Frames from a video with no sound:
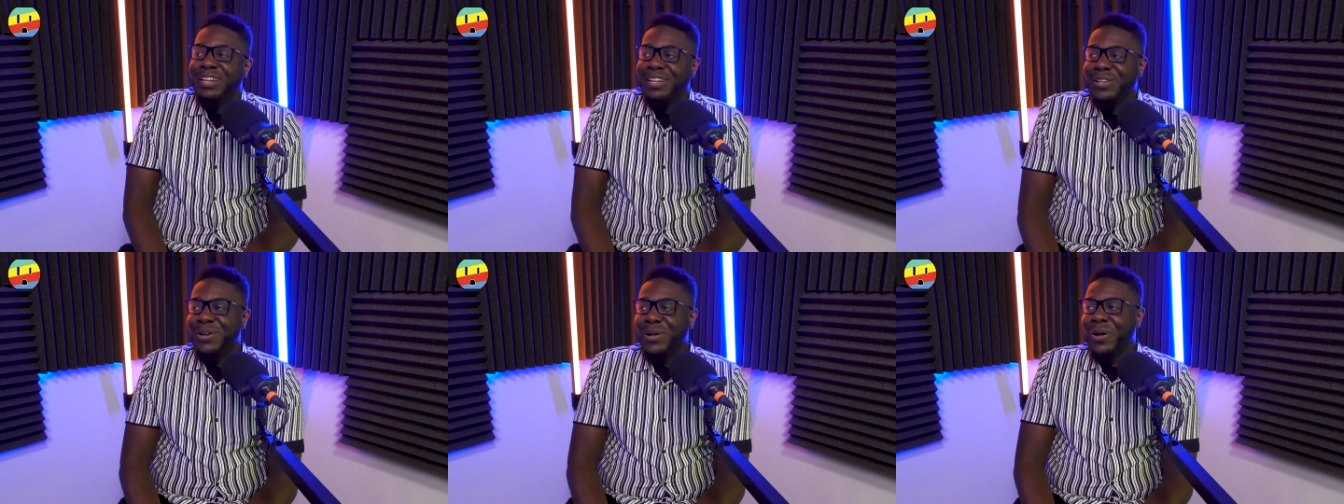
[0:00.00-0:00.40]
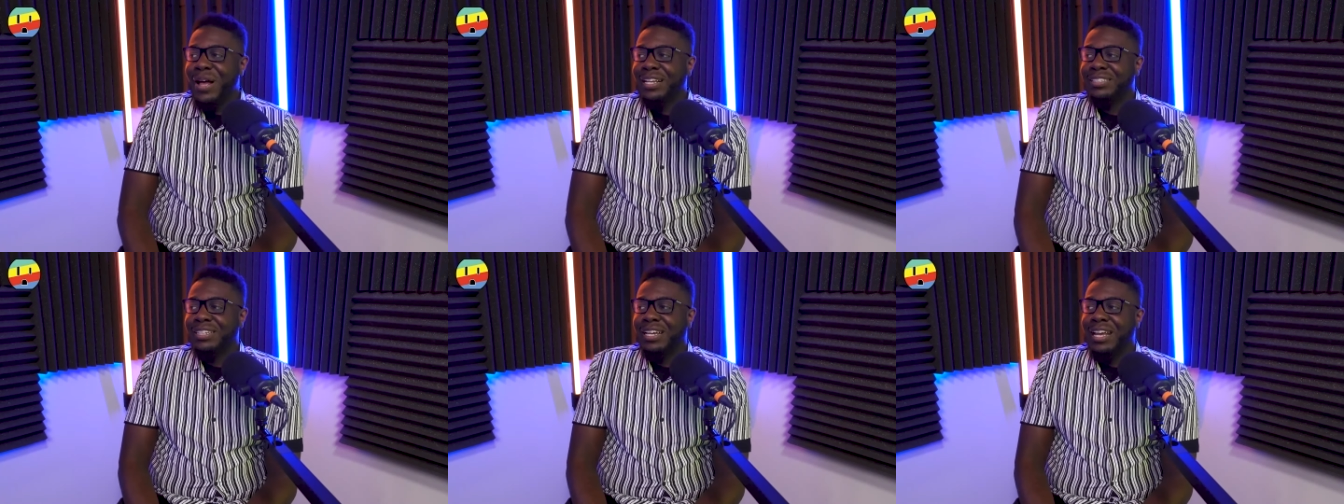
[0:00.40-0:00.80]
you know,
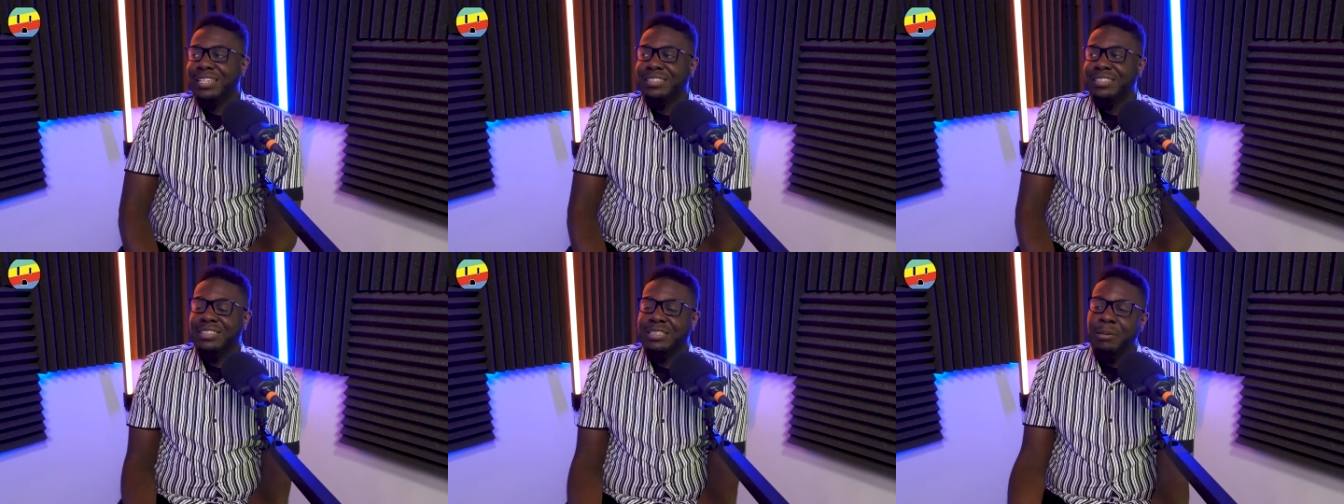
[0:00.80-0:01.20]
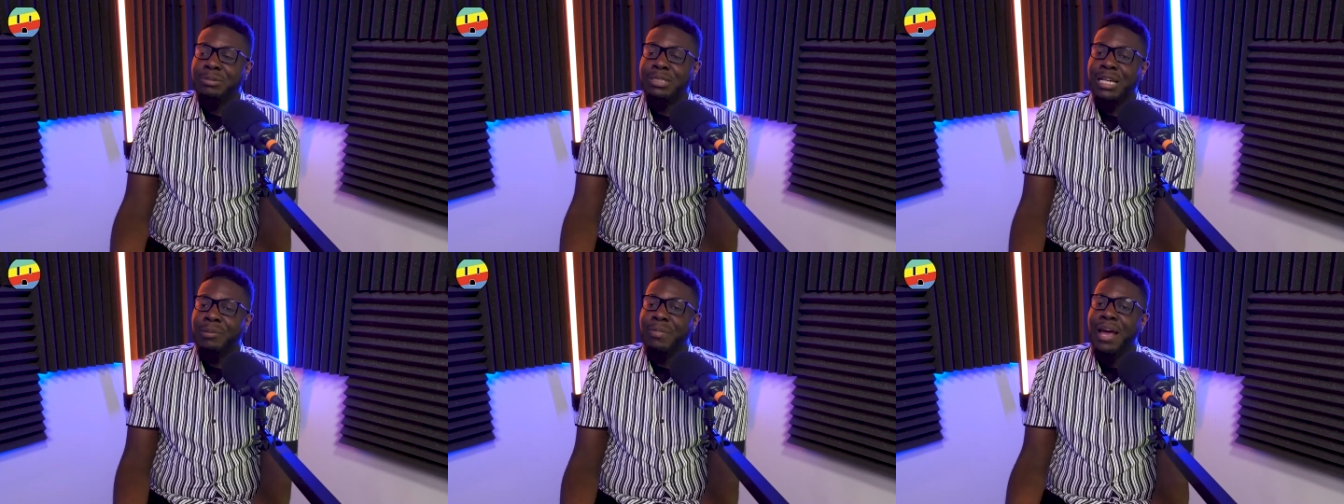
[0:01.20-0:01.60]
as a as a
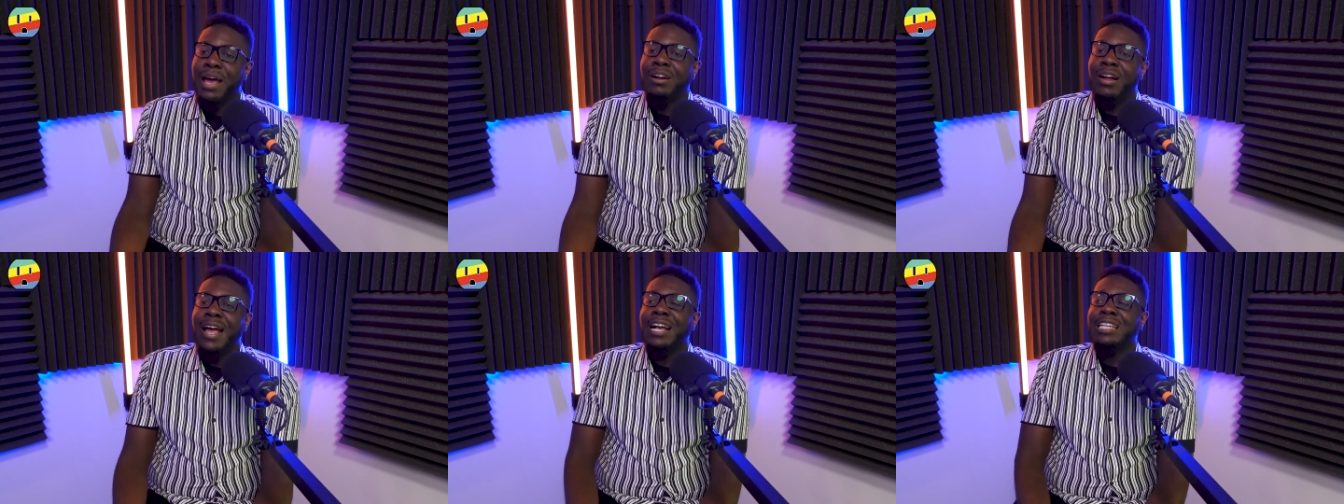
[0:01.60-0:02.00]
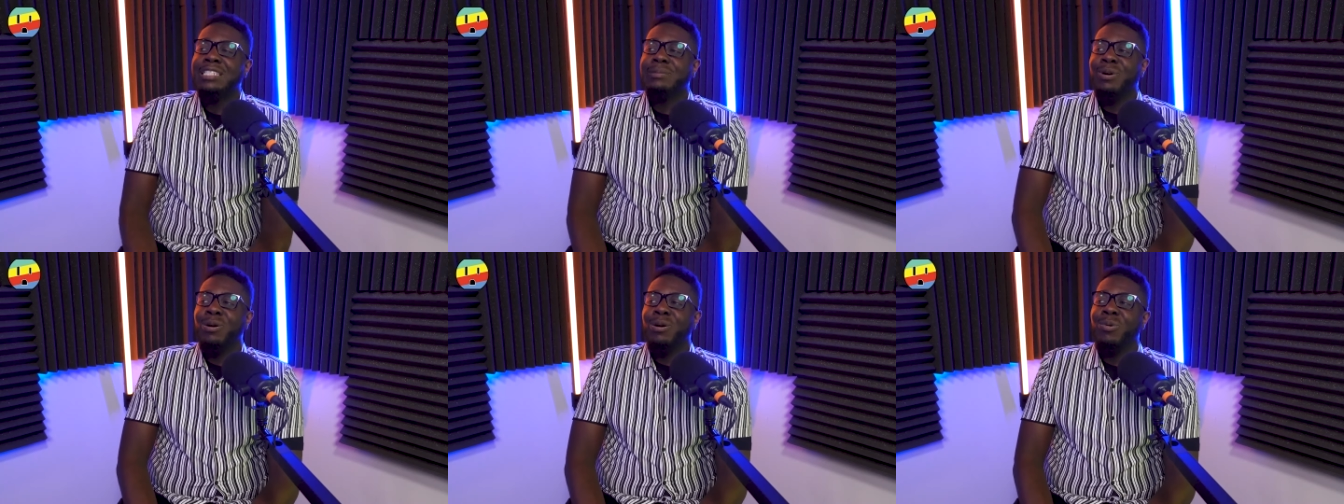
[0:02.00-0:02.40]
subject matter
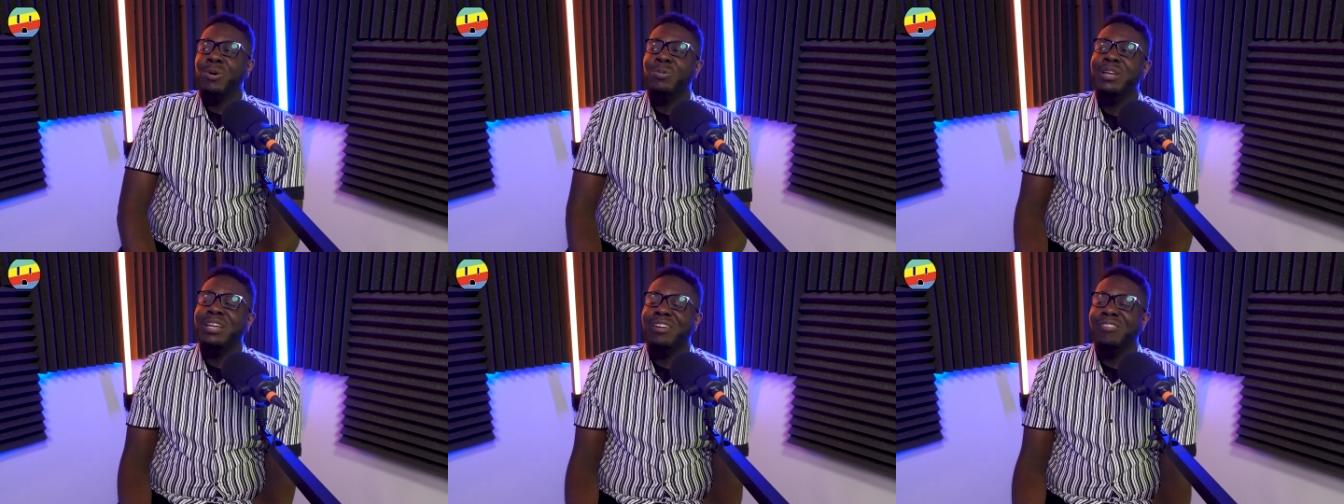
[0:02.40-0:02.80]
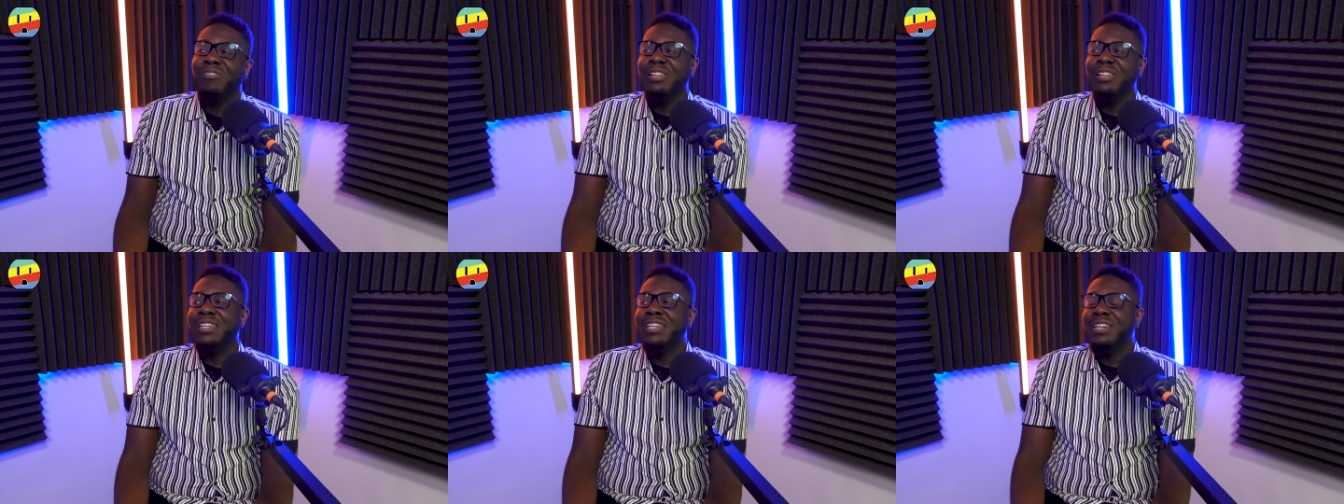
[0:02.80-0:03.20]
expert, where we can
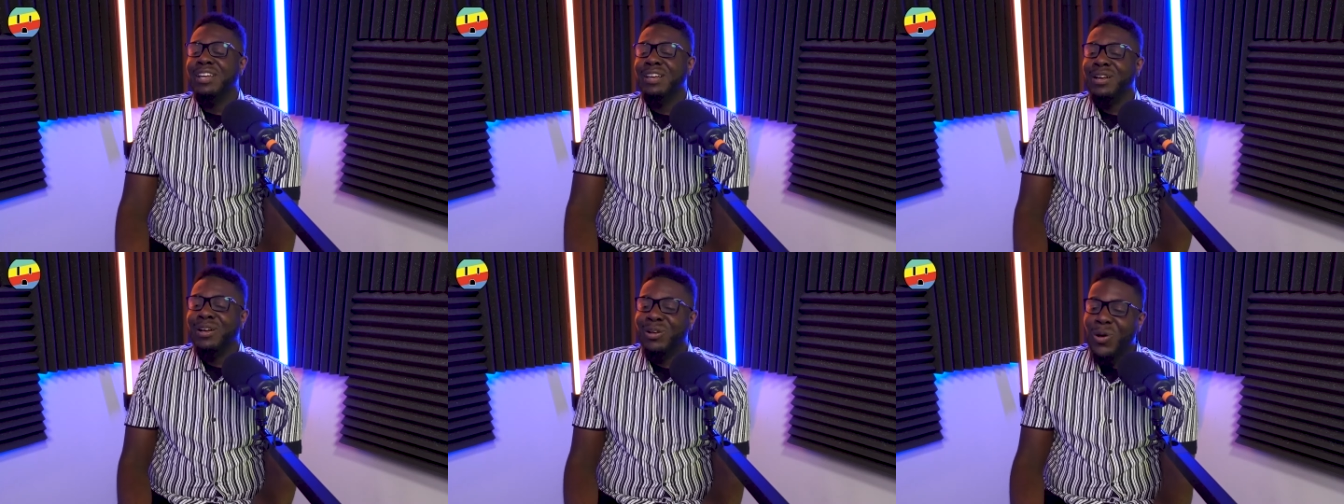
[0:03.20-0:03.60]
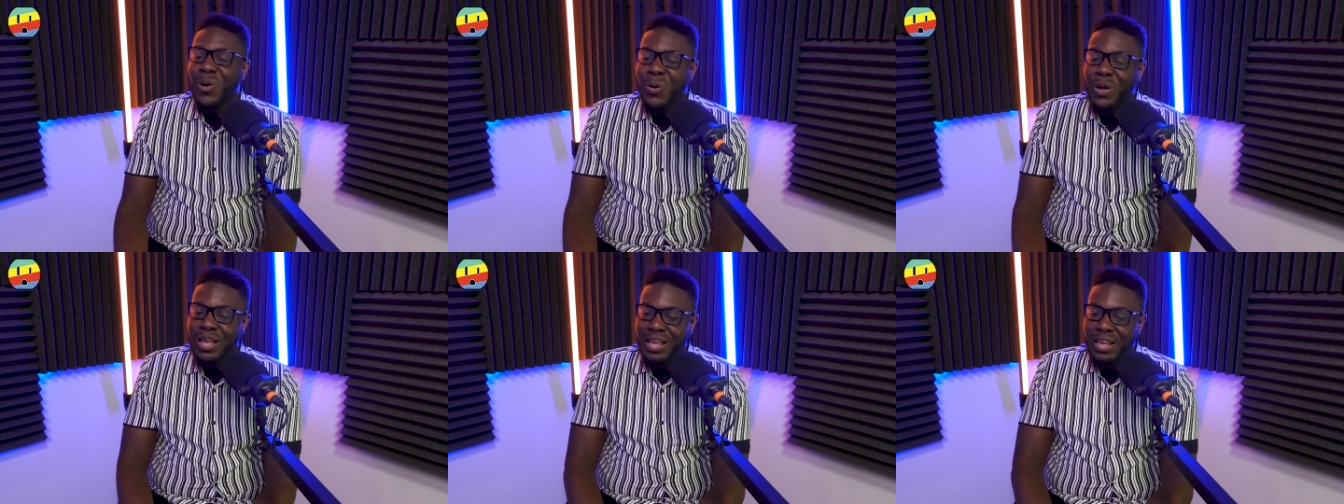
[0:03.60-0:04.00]
really
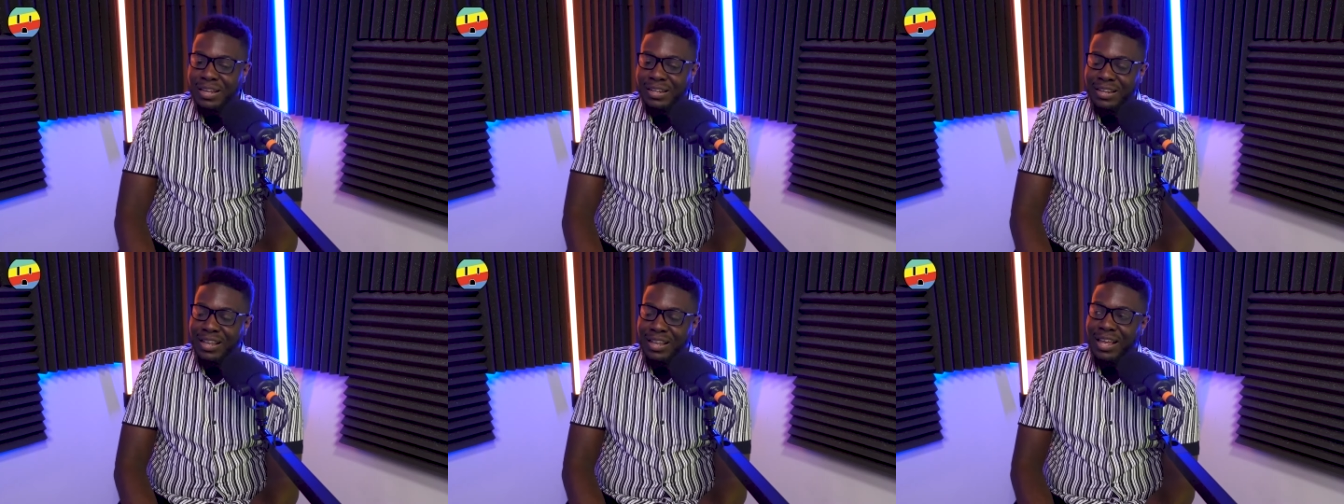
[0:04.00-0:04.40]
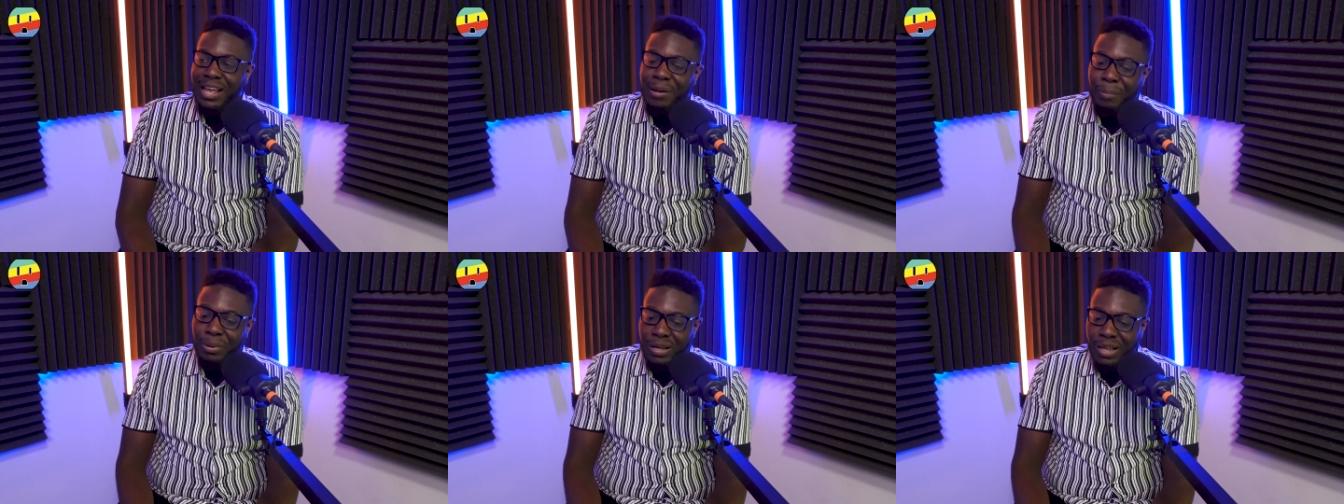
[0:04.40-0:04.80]
go ahead
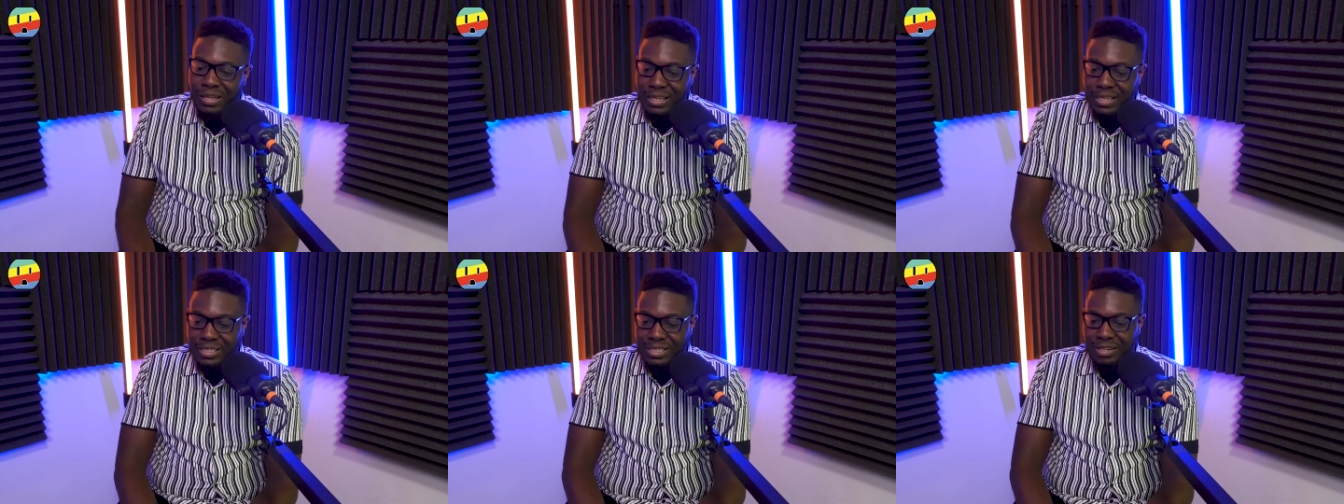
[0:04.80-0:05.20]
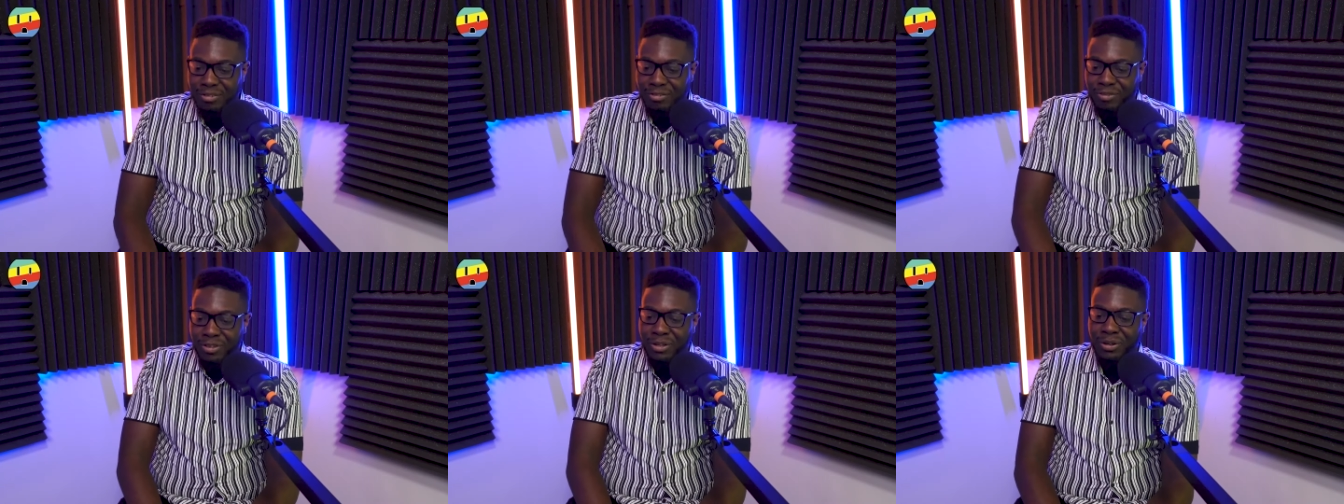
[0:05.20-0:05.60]
and plug into the
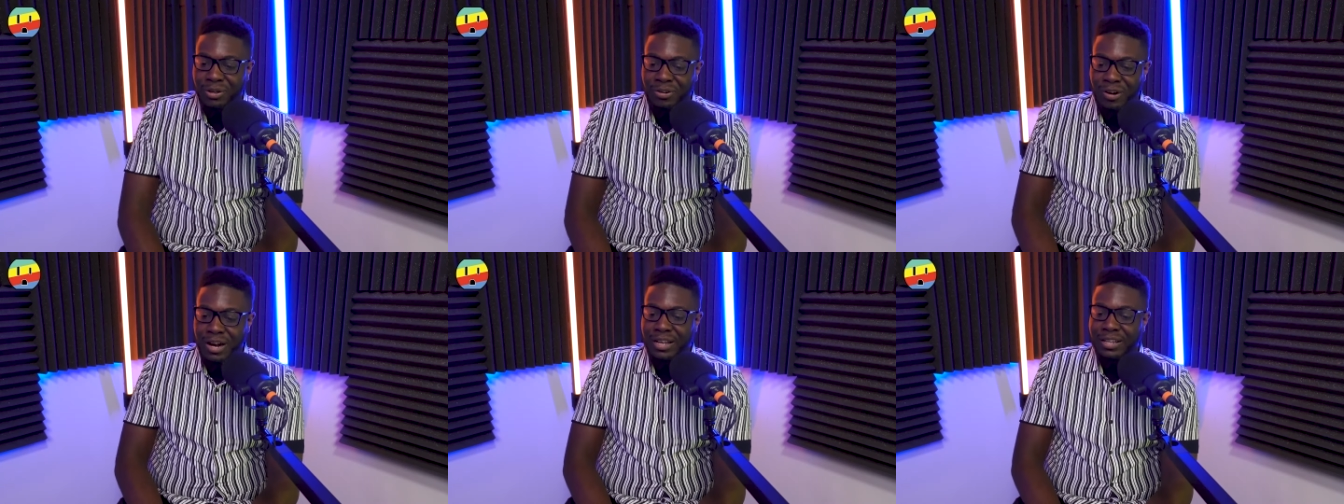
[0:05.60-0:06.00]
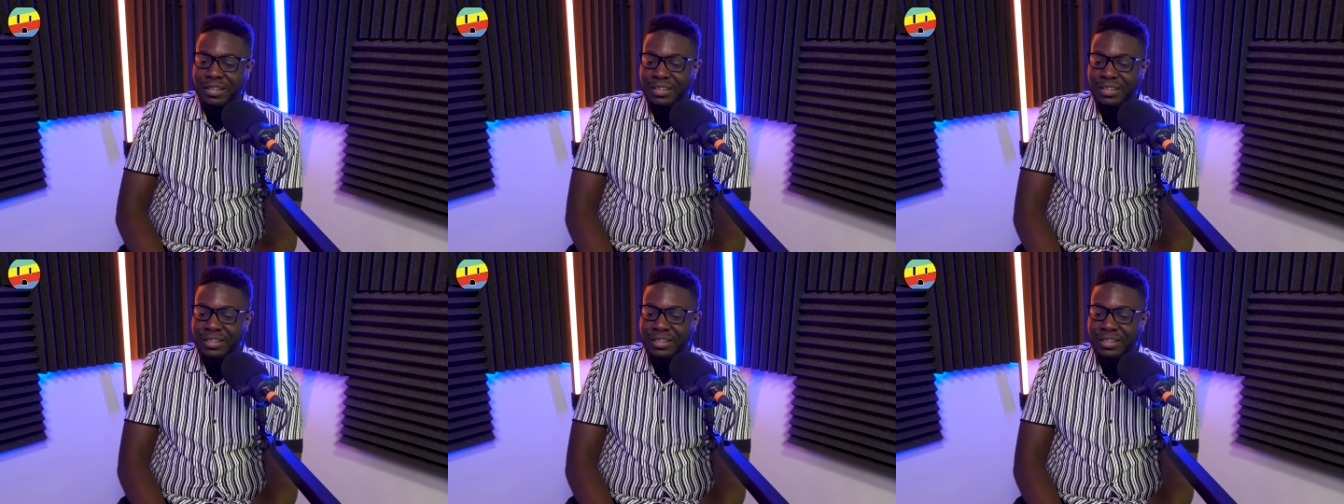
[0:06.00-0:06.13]
field, right?